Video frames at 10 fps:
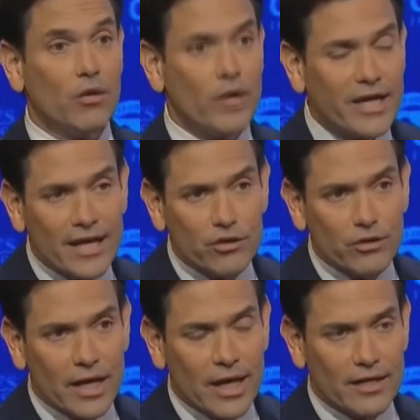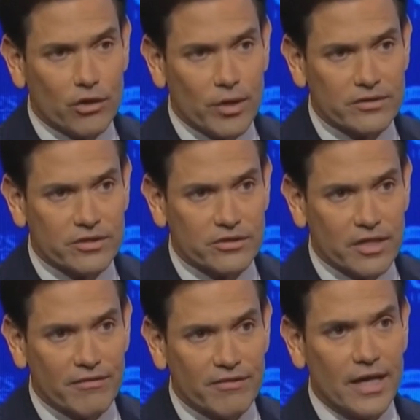We can't do that kind of crazy
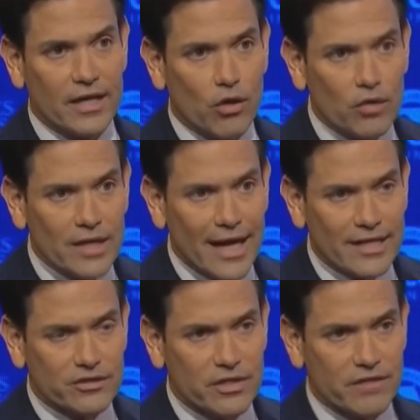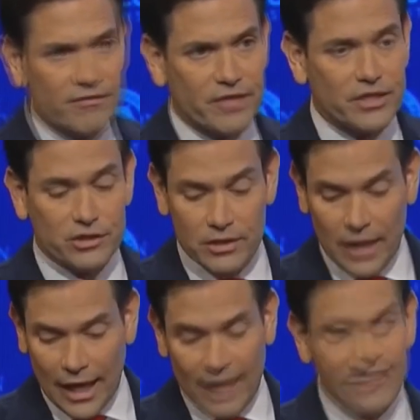stuff. It only adds to the inflation.
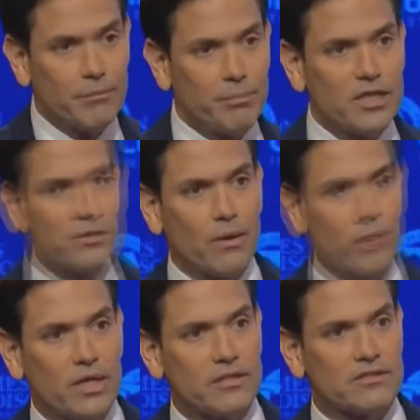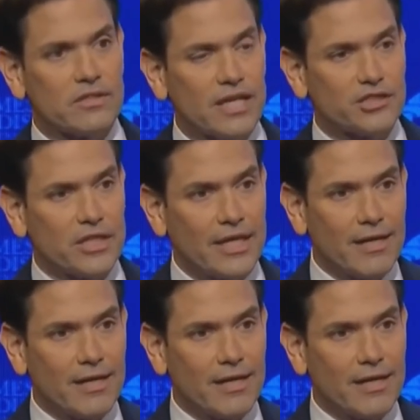I think it begins by winning this election and